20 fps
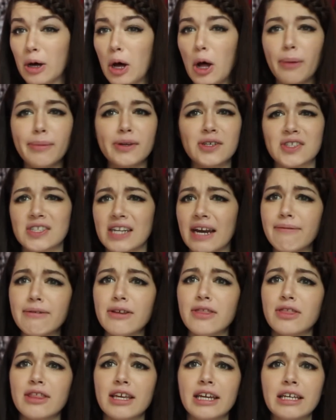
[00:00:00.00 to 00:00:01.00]
almost
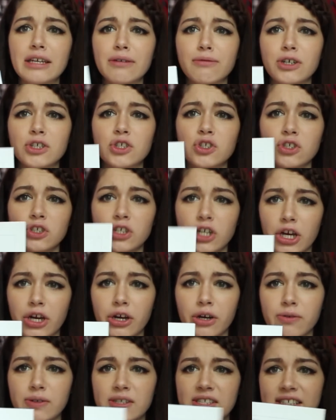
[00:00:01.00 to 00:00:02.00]
everything you want to
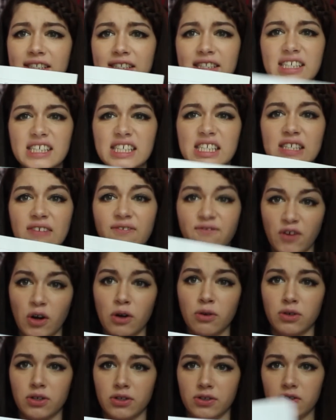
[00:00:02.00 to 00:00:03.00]
know is in this
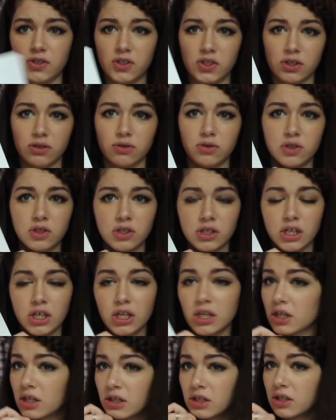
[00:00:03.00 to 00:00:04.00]
folder. So
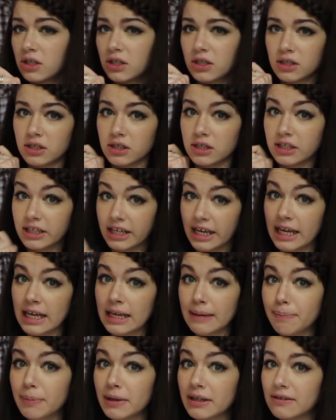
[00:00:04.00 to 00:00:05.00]

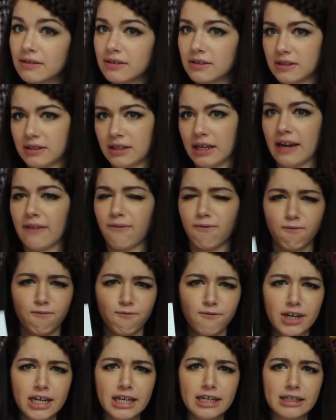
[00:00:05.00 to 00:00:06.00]
keep it
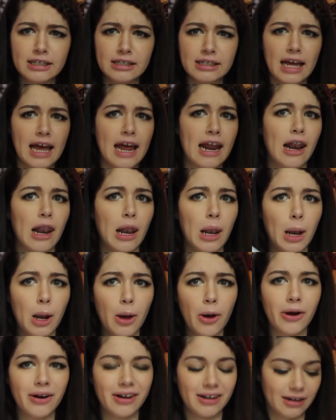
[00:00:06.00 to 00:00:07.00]
and read it and
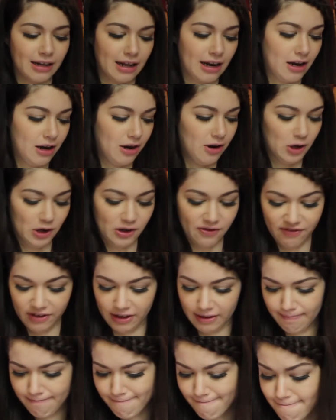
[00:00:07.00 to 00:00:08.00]
learn it and love
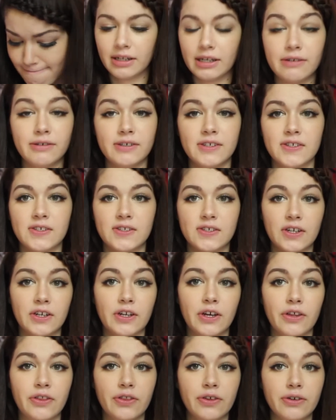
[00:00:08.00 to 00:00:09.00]
it. And there is
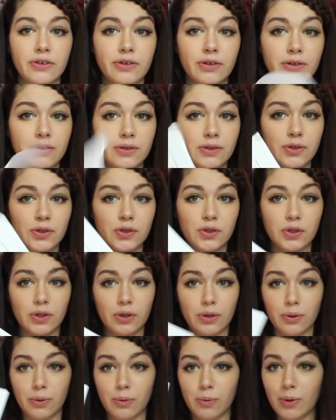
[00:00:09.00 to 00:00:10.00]
another
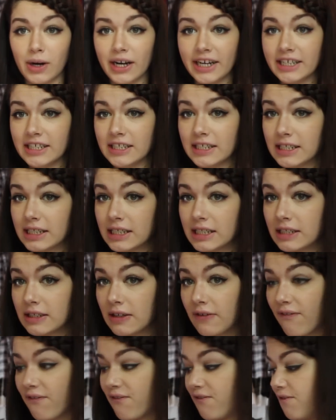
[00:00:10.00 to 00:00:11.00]
also white
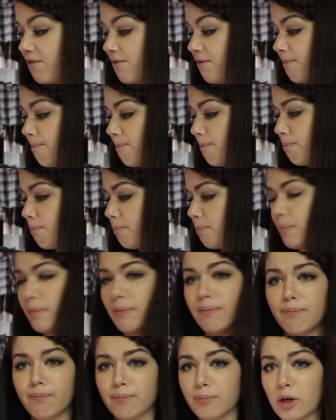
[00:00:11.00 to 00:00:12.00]

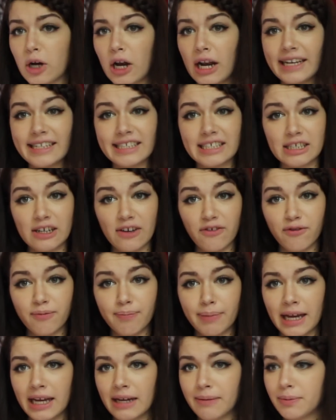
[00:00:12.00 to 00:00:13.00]
collection
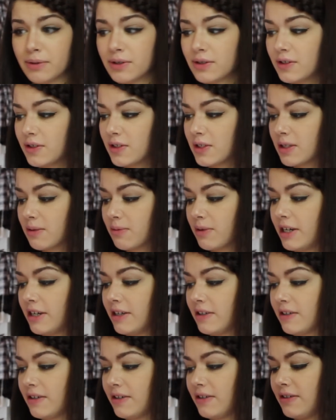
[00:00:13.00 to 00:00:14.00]
of papers
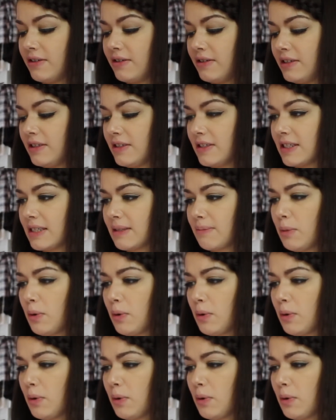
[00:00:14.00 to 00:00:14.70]
where it's